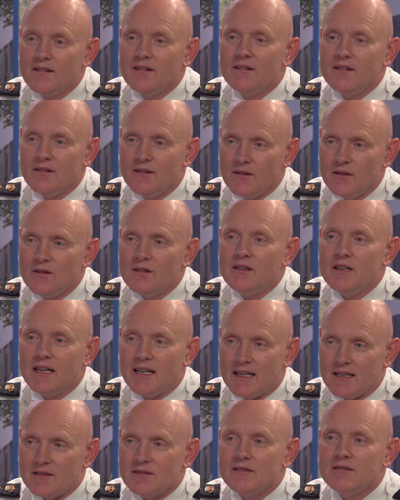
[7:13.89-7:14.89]
When it comes to
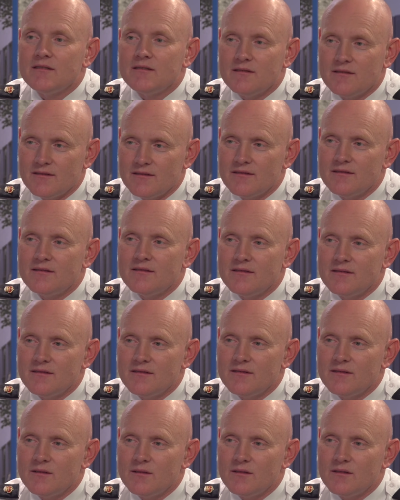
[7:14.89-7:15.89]
dealing with property
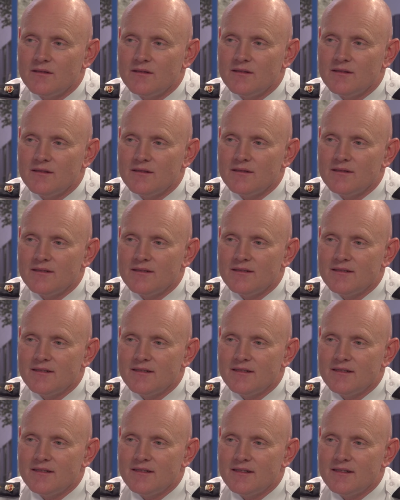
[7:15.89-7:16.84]
crime, it's different.